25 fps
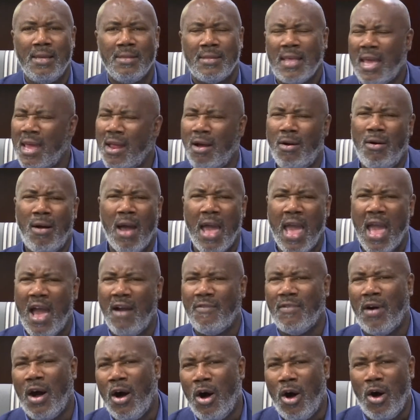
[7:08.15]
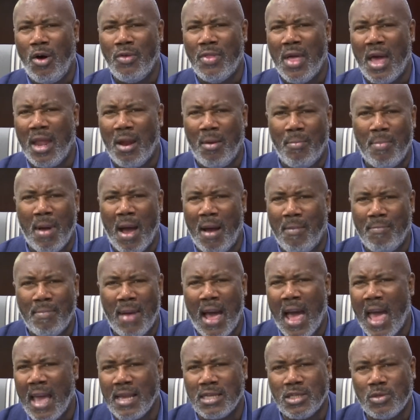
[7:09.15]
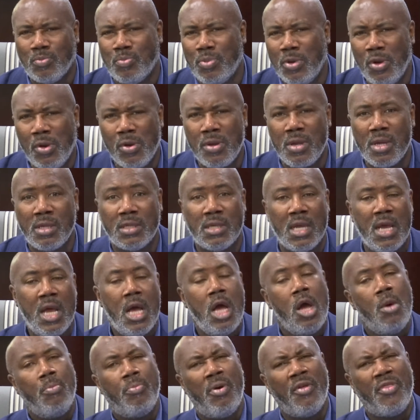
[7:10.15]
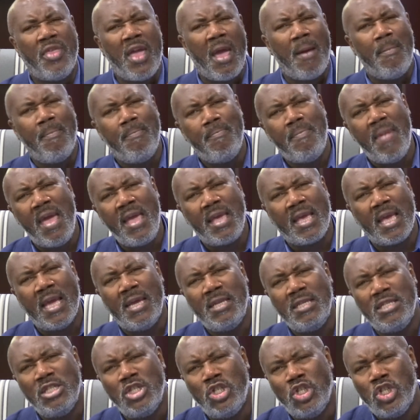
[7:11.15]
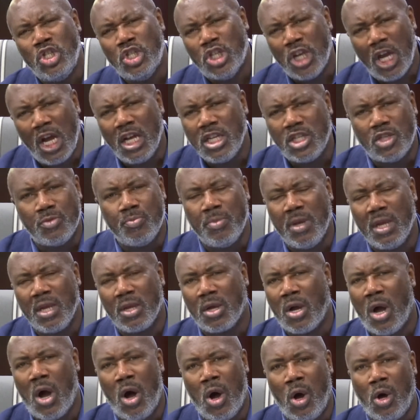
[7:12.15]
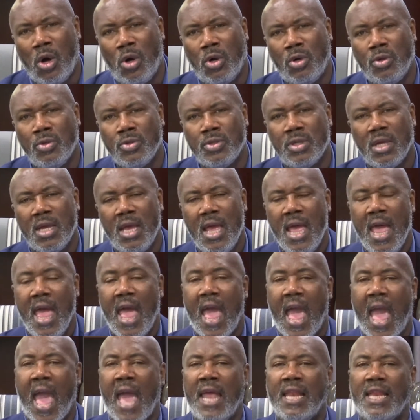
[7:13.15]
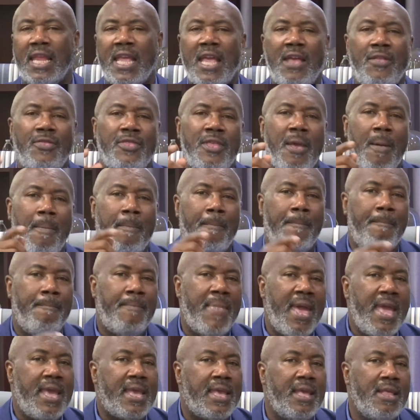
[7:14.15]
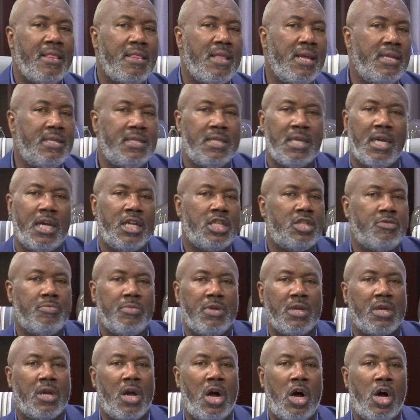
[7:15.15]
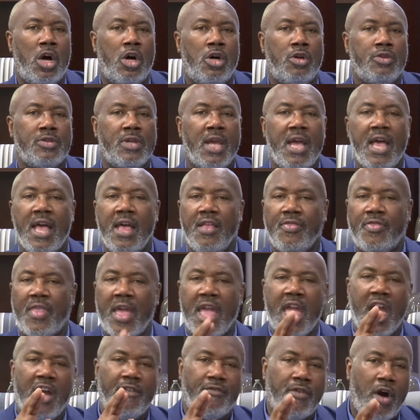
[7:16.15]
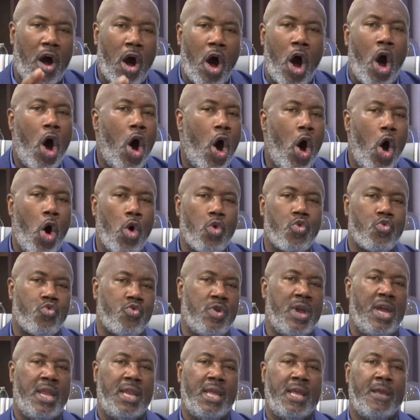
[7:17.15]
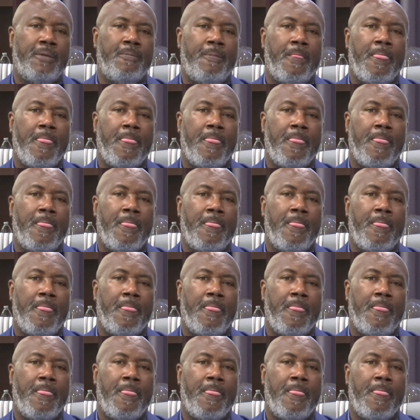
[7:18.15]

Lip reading: They don't have all that about my experience, but they're making judgment calls, and in them making the judgment calls, they have already